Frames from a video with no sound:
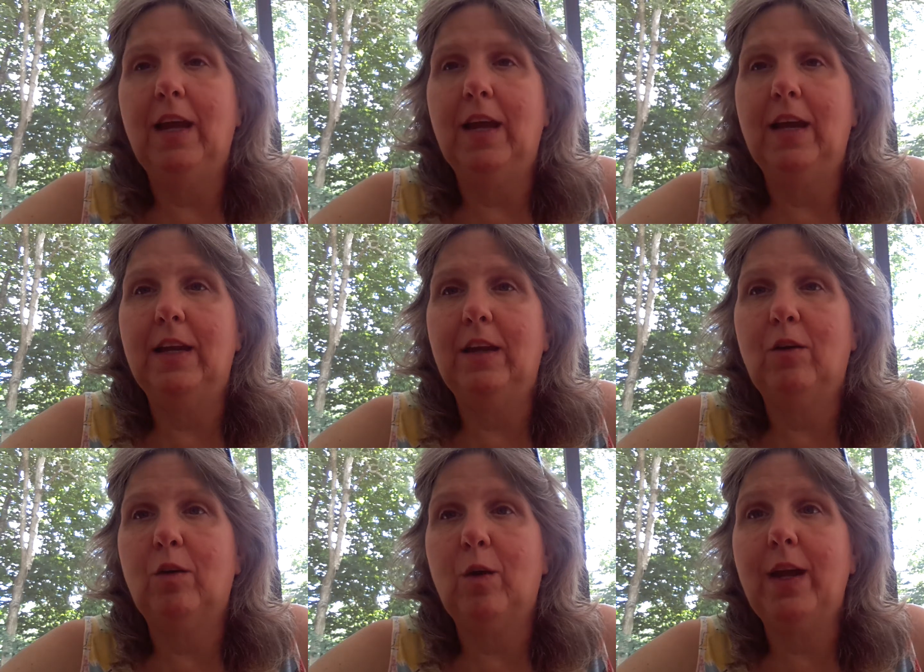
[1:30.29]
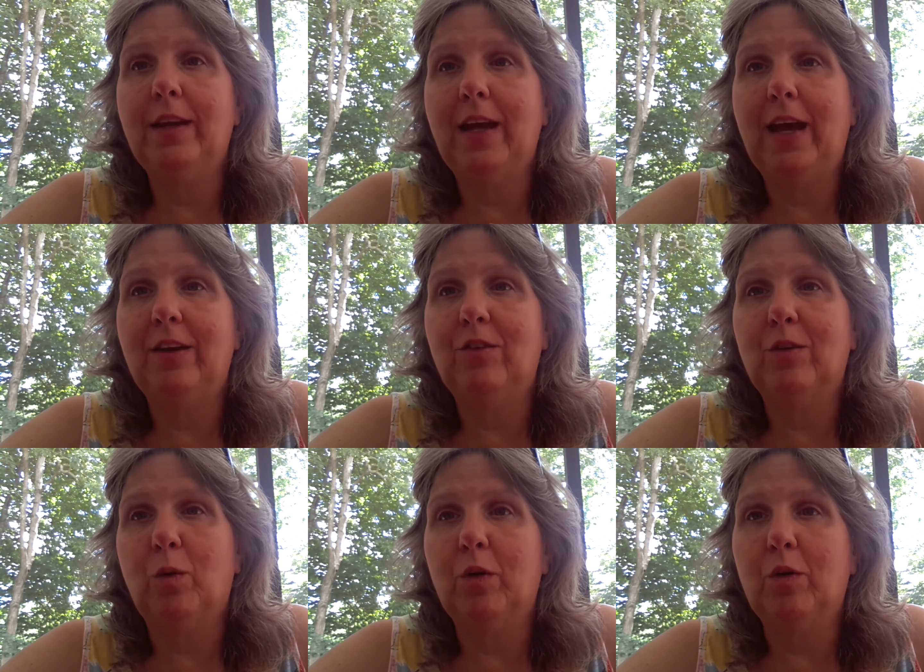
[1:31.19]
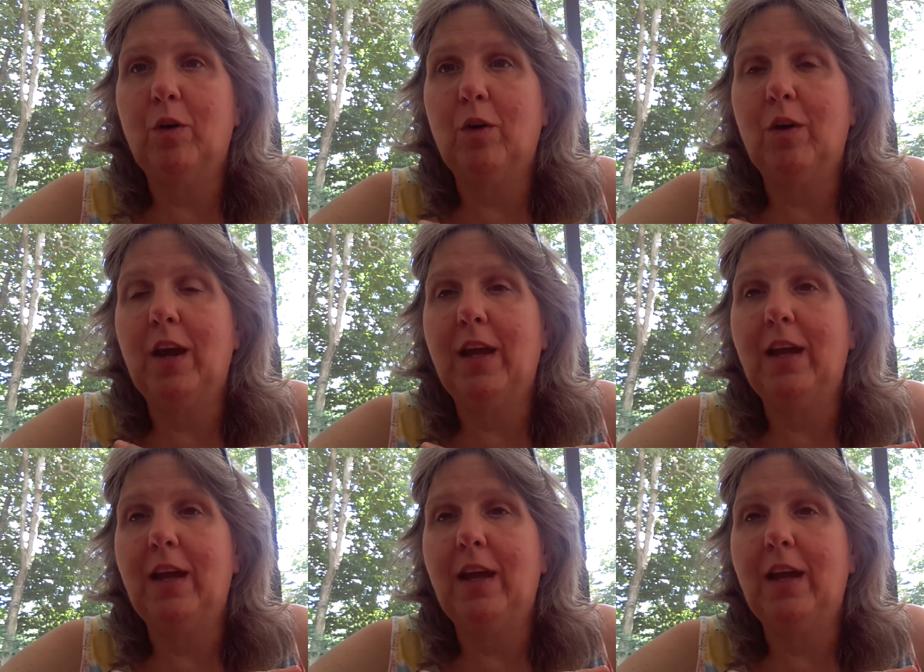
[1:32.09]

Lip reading: and her granddad just ordered her